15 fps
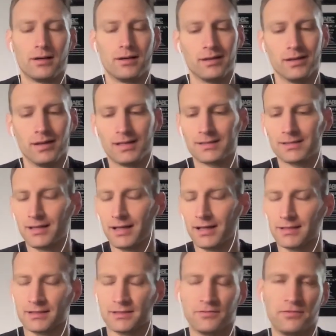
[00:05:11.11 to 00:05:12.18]
unless
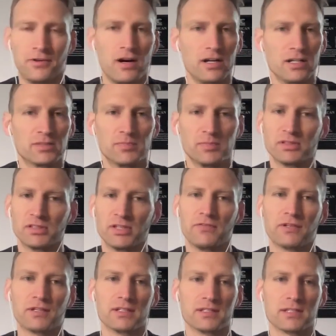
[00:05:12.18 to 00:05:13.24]
like it's very
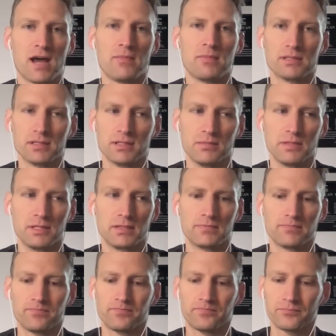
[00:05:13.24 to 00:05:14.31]
specific and time is
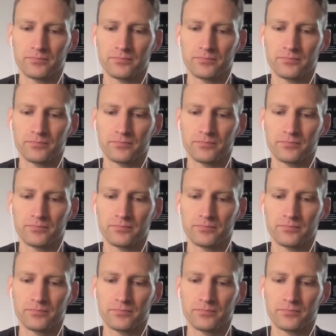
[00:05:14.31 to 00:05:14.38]
limited,